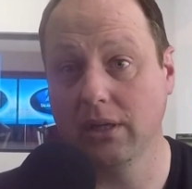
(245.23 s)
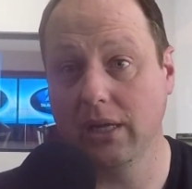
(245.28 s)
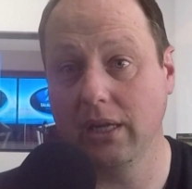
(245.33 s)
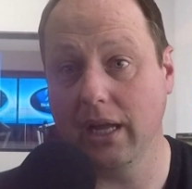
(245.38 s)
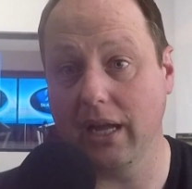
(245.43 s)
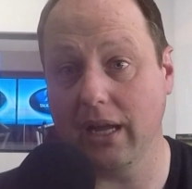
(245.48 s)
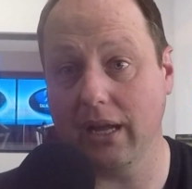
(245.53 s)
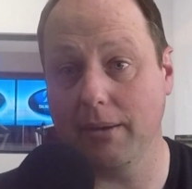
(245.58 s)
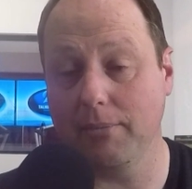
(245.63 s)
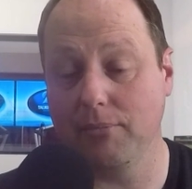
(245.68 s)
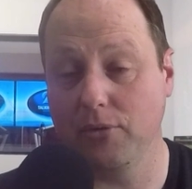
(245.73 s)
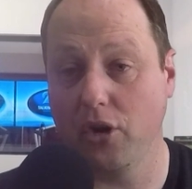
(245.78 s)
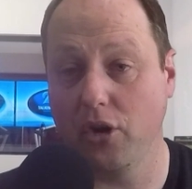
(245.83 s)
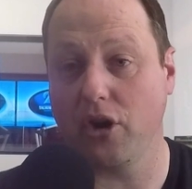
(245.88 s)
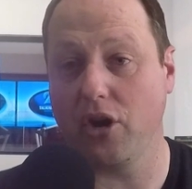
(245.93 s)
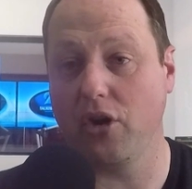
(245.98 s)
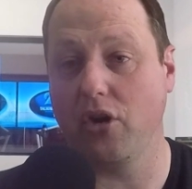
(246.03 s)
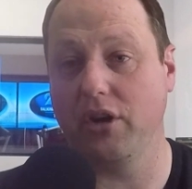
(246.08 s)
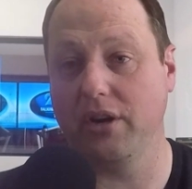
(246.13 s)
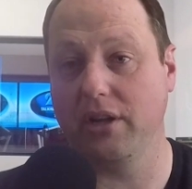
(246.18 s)
Not
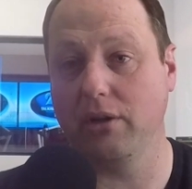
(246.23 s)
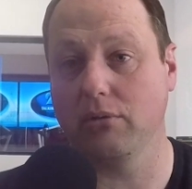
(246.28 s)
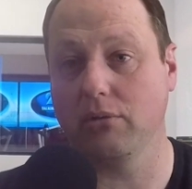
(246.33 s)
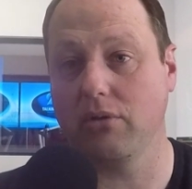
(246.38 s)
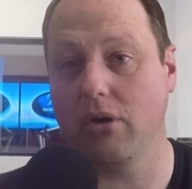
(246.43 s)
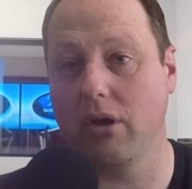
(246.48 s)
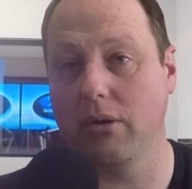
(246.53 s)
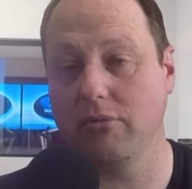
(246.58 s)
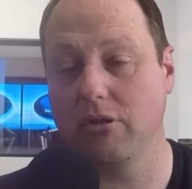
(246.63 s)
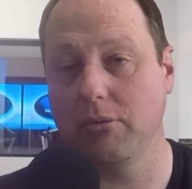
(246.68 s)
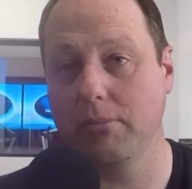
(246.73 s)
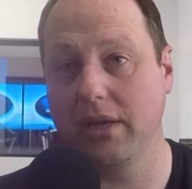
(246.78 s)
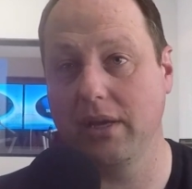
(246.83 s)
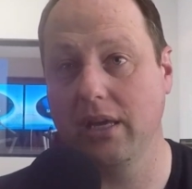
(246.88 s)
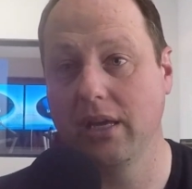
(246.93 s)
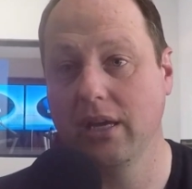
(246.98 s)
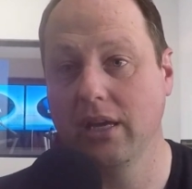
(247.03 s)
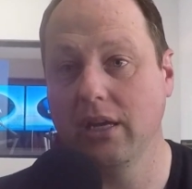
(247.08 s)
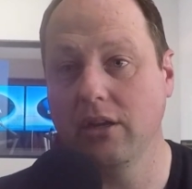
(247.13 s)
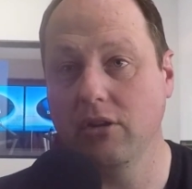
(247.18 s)
an ideal time to be
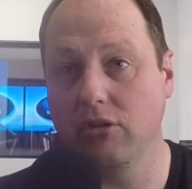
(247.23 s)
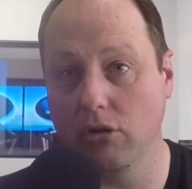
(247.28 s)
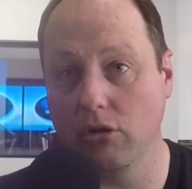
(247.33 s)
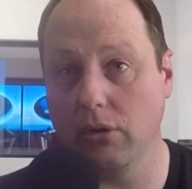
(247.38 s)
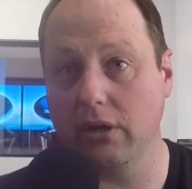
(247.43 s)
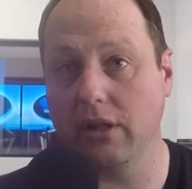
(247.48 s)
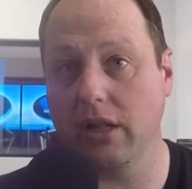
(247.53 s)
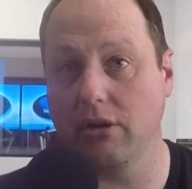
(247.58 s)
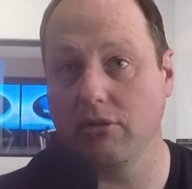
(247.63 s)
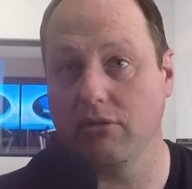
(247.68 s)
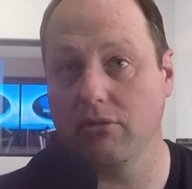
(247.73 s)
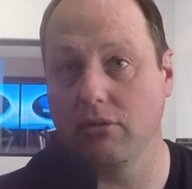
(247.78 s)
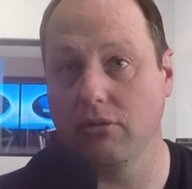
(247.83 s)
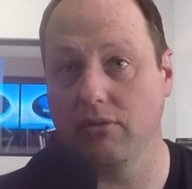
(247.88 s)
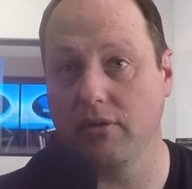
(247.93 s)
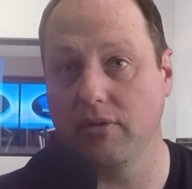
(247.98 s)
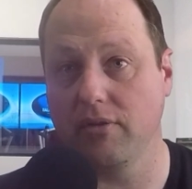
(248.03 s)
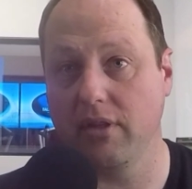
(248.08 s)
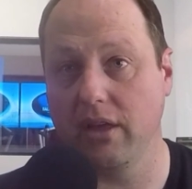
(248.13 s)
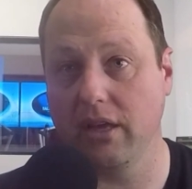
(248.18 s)
doing those sorts
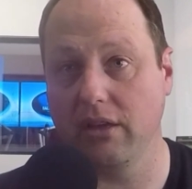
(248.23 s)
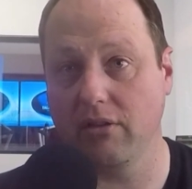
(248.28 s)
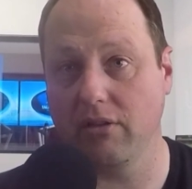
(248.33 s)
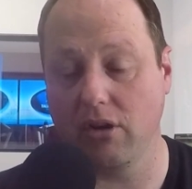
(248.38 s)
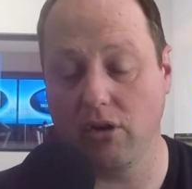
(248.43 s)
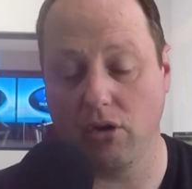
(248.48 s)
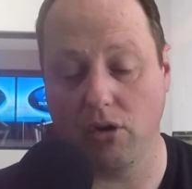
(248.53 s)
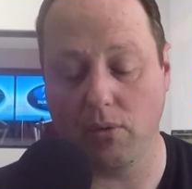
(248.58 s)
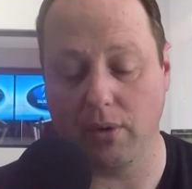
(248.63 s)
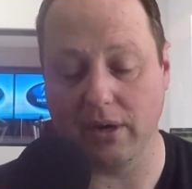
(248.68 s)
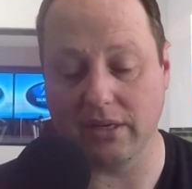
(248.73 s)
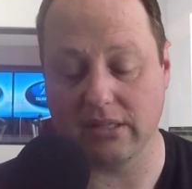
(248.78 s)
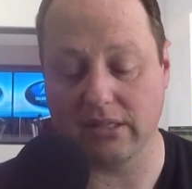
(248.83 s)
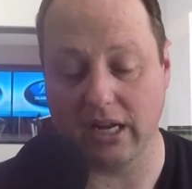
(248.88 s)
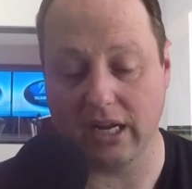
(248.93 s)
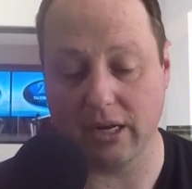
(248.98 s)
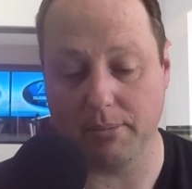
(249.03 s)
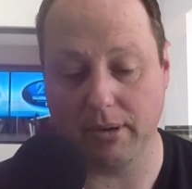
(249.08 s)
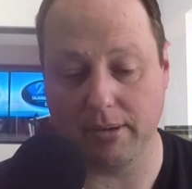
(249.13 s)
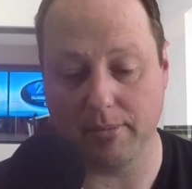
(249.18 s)
of things, and I always say
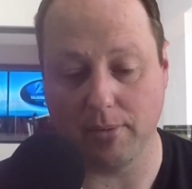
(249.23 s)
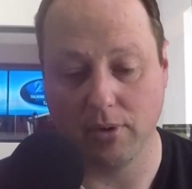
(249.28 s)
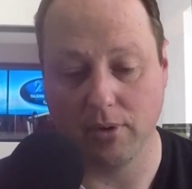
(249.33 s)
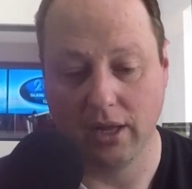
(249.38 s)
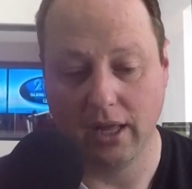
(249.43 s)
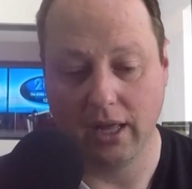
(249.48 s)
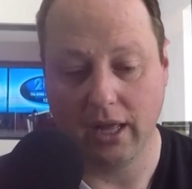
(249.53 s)
to people,